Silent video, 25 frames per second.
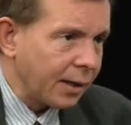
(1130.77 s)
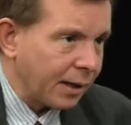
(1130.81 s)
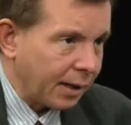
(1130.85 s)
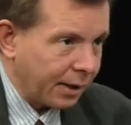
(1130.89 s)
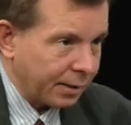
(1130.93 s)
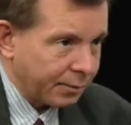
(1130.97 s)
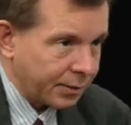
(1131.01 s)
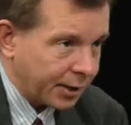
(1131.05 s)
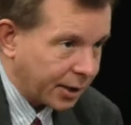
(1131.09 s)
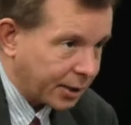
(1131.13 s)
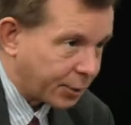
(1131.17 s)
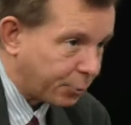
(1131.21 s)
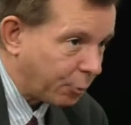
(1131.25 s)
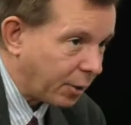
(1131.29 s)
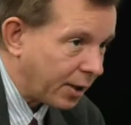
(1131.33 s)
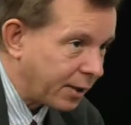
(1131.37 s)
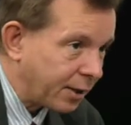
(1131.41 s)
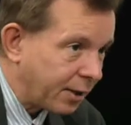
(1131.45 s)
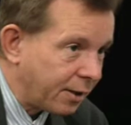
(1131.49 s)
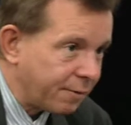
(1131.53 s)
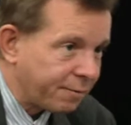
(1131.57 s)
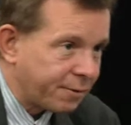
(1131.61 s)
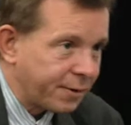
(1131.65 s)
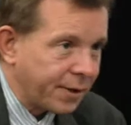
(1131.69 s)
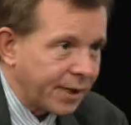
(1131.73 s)
And just one
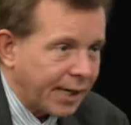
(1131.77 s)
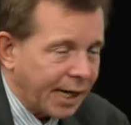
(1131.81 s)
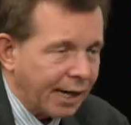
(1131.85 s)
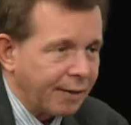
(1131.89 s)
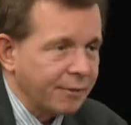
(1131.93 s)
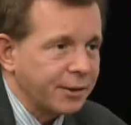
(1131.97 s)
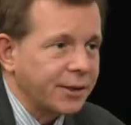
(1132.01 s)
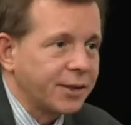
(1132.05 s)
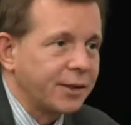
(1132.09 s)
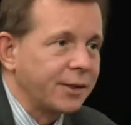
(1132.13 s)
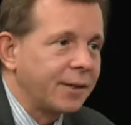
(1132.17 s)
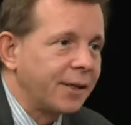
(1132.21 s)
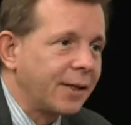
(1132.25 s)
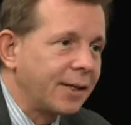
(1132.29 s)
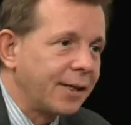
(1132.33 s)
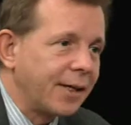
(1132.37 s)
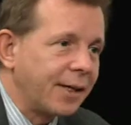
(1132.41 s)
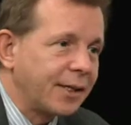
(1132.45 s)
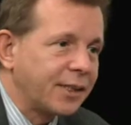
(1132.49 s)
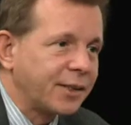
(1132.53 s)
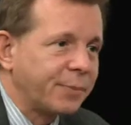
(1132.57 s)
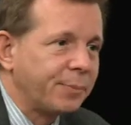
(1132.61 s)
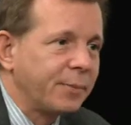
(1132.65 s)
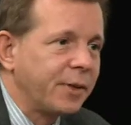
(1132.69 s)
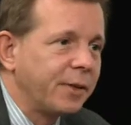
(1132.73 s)
note from the council, a
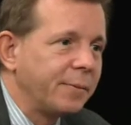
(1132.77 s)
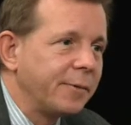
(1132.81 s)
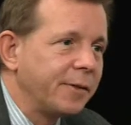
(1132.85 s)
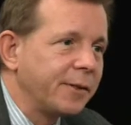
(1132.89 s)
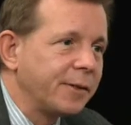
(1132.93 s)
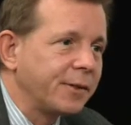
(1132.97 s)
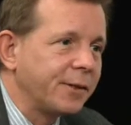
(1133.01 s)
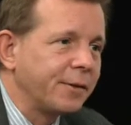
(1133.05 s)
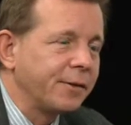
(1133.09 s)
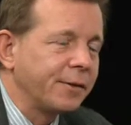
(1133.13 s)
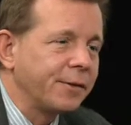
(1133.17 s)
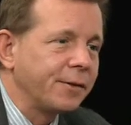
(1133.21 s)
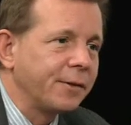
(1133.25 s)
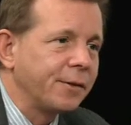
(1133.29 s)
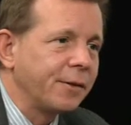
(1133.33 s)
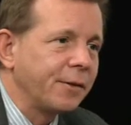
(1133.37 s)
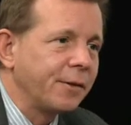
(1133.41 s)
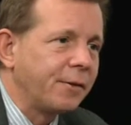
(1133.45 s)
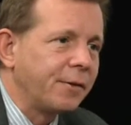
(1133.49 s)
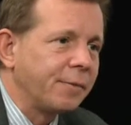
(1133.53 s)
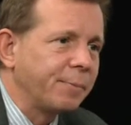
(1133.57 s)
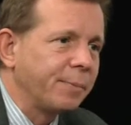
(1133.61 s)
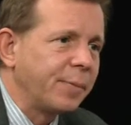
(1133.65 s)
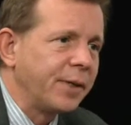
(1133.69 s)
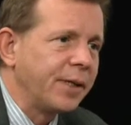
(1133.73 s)
last moment
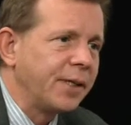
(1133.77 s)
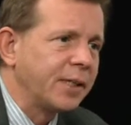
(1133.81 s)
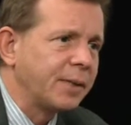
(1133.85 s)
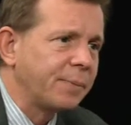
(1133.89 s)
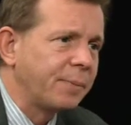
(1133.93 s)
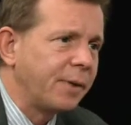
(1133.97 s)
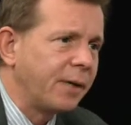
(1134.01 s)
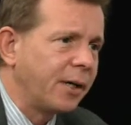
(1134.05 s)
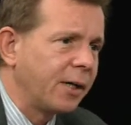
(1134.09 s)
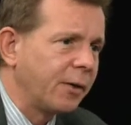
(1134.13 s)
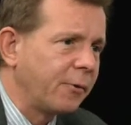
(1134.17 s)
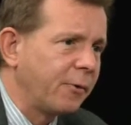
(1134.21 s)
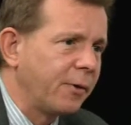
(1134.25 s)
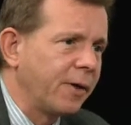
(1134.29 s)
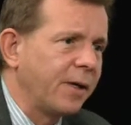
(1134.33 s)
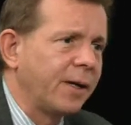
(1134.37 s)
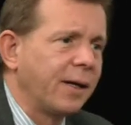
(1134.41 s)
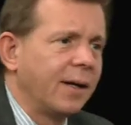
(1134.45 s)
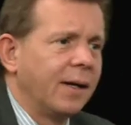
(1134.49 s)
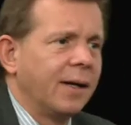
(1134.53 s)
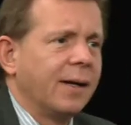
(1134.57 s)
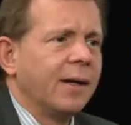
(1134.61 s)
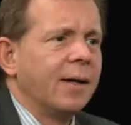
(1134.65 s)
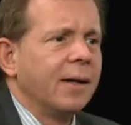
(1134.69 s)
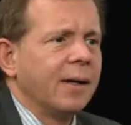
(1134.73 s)
on Peaks
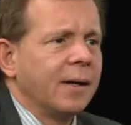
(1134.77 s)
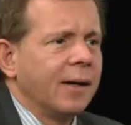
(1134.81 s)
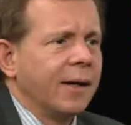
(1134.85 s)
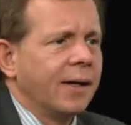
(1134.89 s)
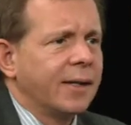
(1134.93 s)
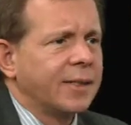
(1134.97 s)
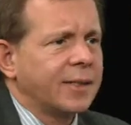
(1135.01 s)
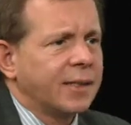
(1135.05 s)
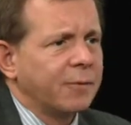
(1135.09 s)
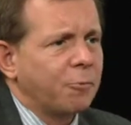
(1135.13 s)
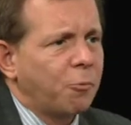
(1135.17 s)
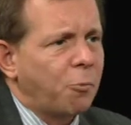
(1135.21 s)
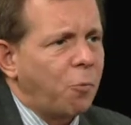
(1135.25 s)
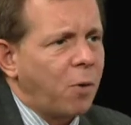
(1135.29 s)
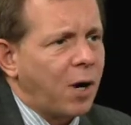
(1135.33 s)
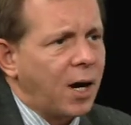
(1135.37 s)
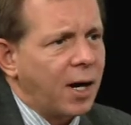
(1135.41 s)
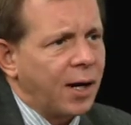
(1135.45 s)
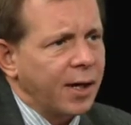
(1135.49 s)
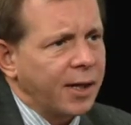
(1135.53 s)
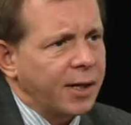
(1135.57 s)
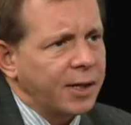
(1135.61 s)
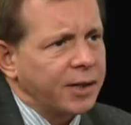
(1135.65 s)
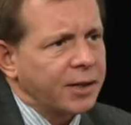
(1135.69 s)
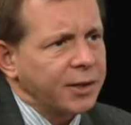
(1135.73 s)
Parkway. It's a
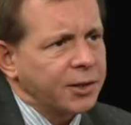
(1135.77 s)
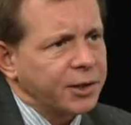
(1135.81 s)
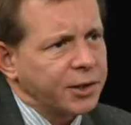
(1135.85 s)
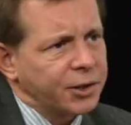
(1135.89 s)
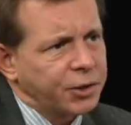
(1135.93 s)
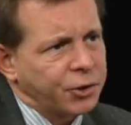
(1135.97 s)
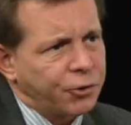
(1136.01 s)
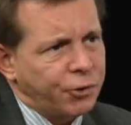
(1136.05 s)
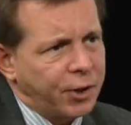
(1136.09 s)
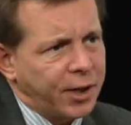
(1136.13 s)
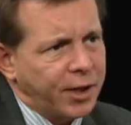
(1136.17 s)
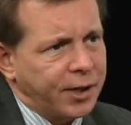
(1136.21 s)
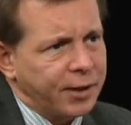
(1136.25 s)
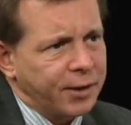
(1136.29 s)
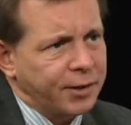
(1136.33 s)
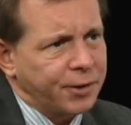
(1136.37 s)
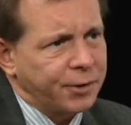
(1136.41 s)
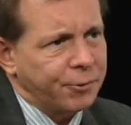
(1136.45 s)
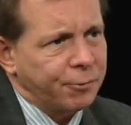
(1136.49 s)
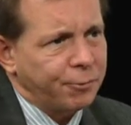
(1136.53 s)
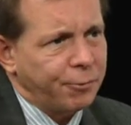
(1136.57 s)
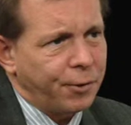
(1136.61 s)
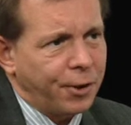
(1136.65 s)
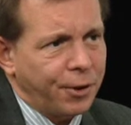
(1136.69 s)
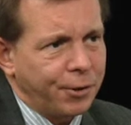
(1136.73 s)
wide, straight
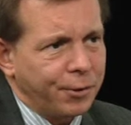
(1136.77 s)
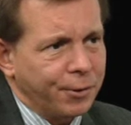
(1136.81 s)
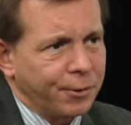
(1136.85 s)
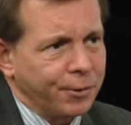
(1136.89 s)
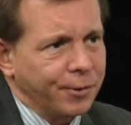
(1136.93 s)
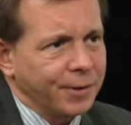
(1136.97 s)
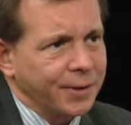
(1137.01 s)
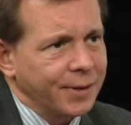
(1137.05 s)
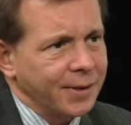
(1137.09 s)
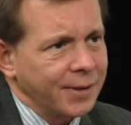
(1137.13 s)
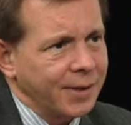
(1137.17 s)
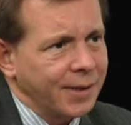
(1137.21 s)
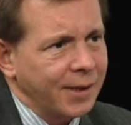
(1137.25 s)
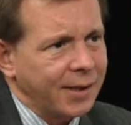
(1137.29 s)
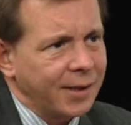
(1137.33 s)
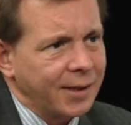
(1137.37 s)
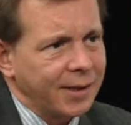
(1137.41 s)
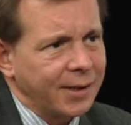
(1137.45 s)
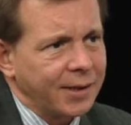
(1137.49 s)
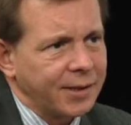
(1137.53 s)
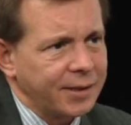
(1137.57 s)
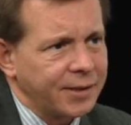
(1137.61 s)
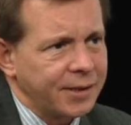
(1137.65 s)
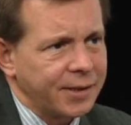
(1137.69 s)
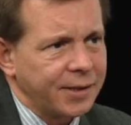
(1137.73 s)
road.
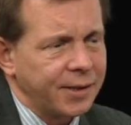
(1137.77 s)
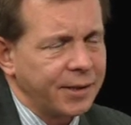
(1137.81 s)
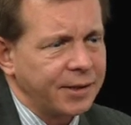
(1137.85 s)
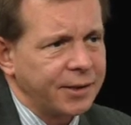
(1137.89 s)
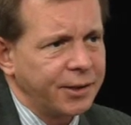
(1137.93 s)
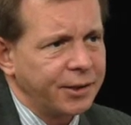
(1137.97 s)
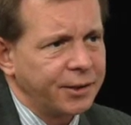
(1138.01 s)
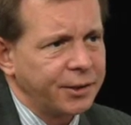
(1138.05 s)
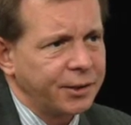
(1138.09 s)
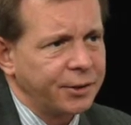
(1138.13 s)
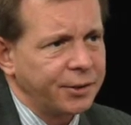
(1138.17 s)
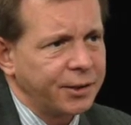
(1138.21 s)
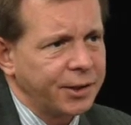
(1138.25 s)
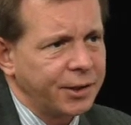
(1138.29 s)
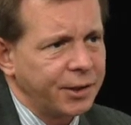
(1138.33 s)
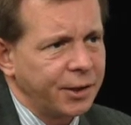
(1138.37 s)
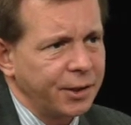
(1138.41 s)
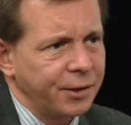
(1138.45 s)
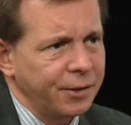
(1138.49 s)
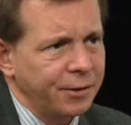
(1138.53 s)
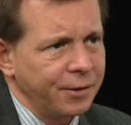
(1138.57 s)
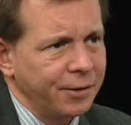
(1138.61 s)
Is 30 too slow?